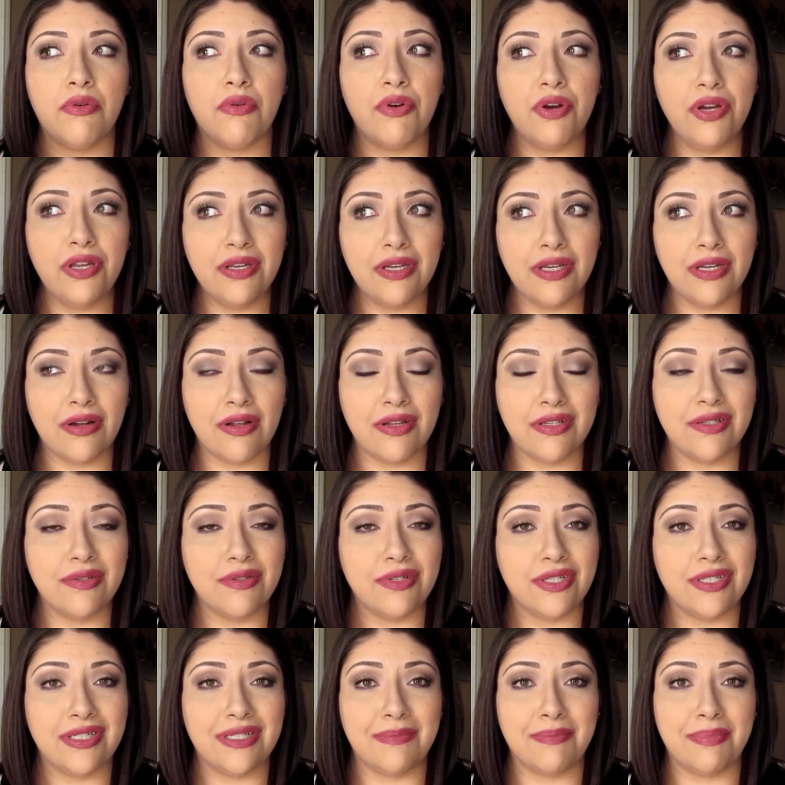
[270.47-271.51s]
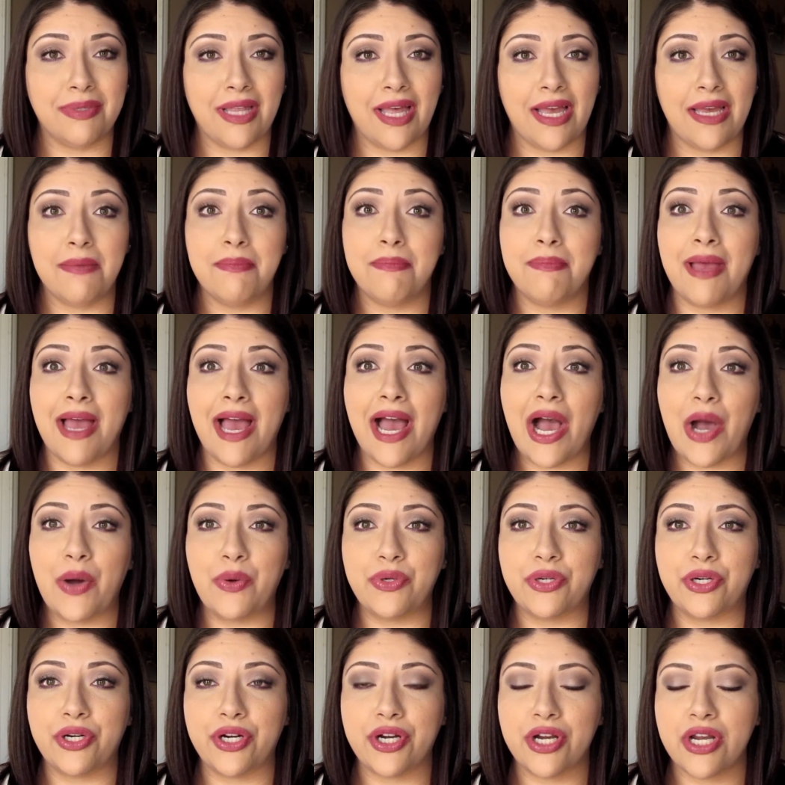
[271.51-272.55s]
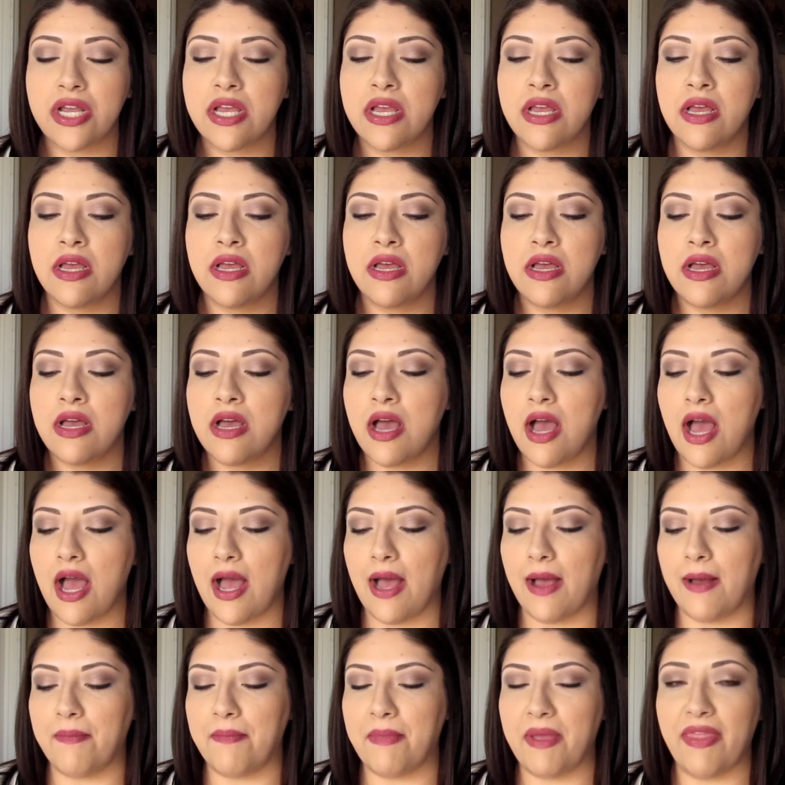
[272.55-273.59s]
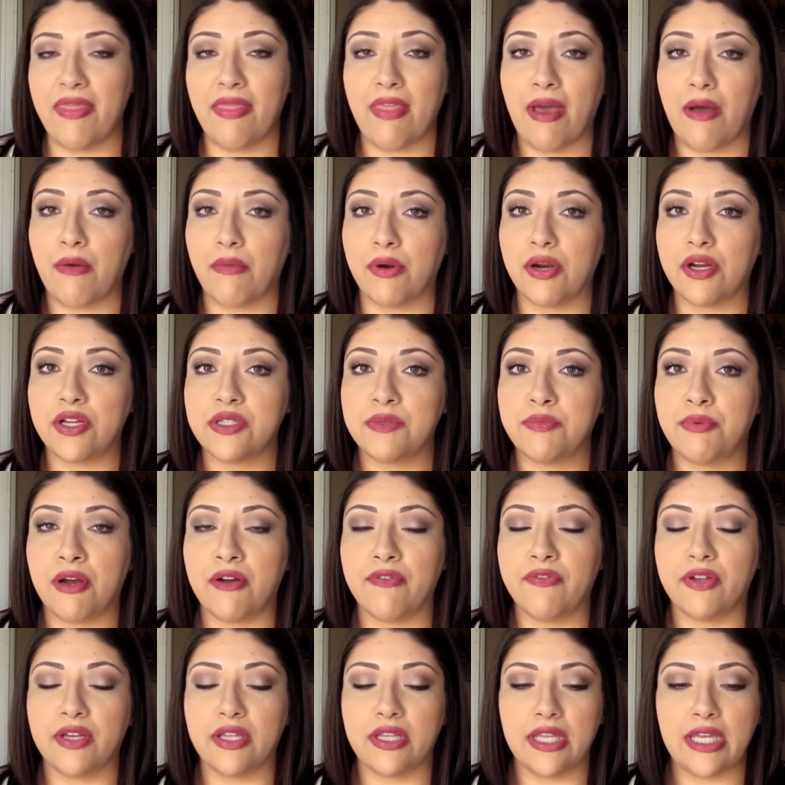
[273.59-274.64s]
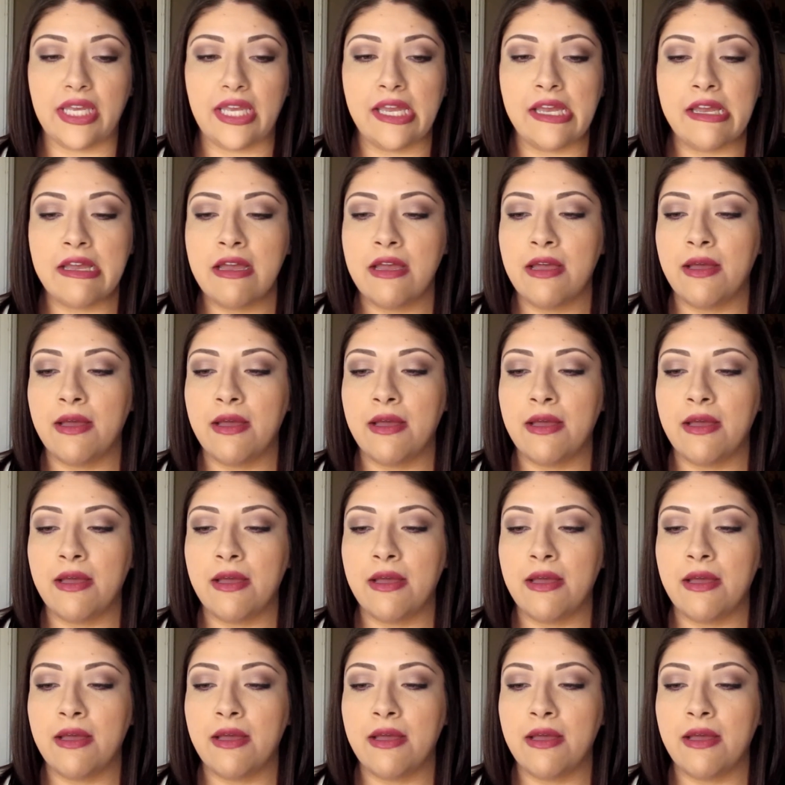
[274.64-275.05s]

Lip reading: or you could also just apply powder, and that works perfectly.